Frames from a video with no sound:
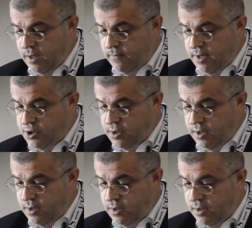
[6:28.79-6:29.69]
which
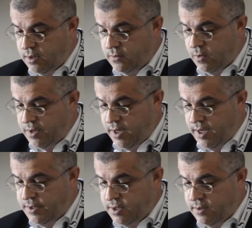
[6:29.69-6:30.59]
in one
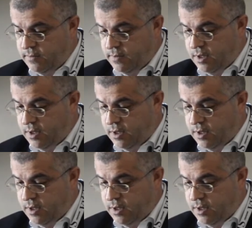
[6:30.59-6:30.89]
issue,